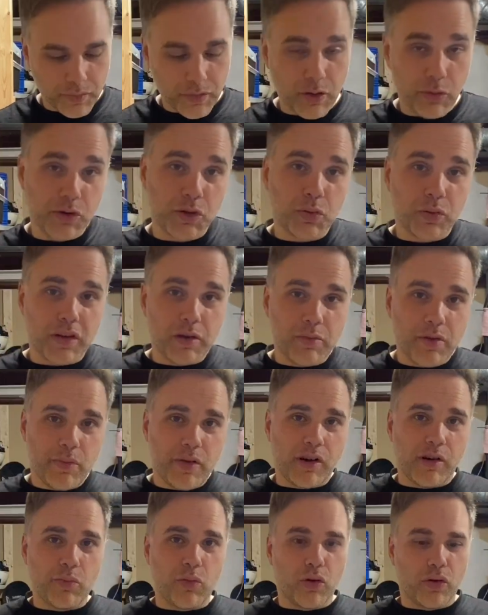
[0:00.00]
which will give me a
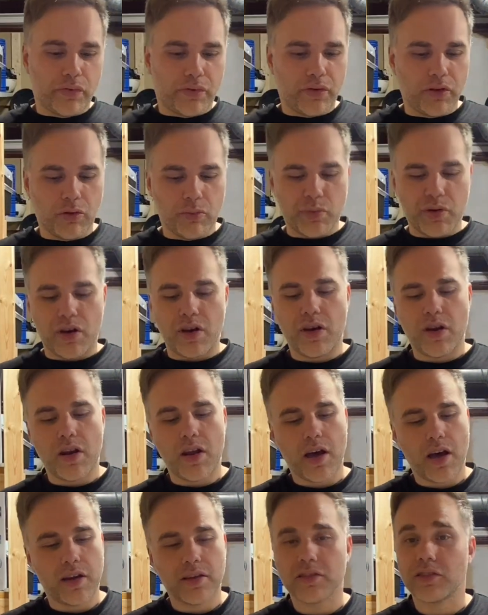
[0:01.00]
better board feel, but
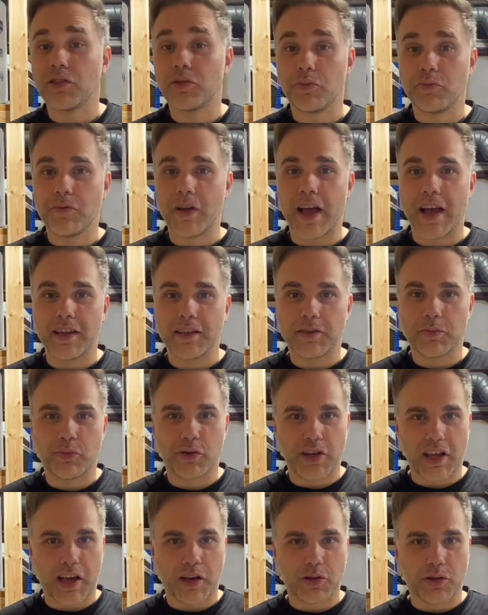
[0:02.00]
not as good as
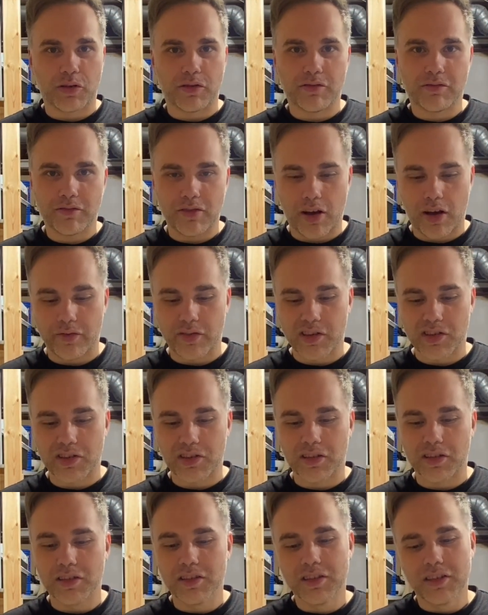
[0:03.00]
protection,
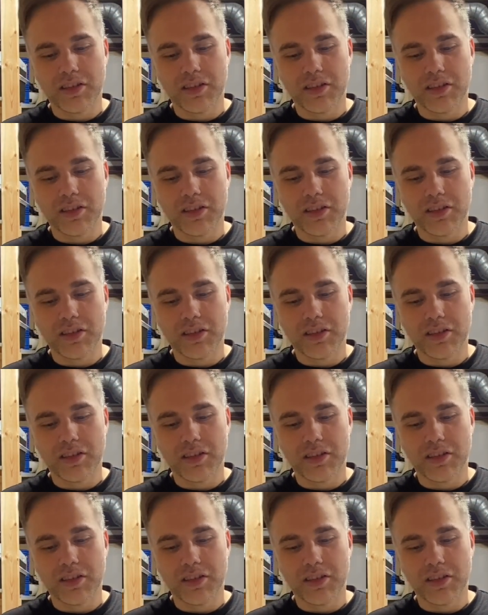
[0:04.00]
obviously.